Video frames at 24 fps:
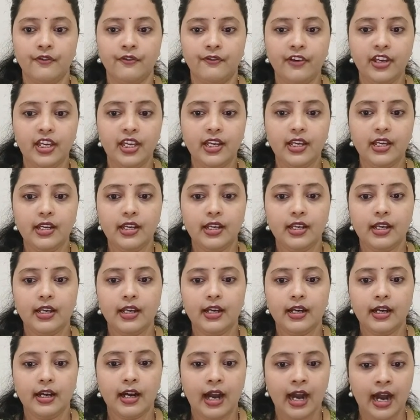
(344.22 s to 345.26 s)
we
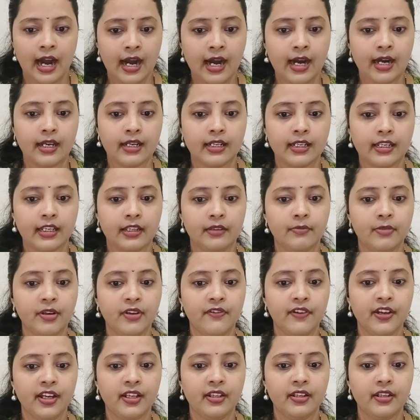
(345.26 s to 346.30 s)
R can
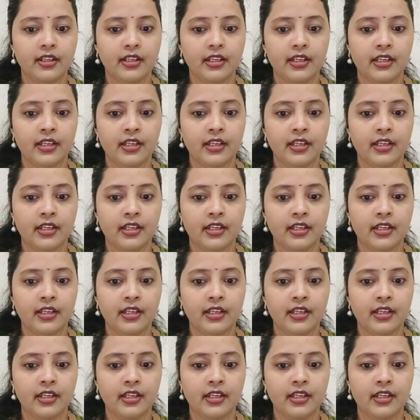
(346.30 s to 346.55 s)
be where?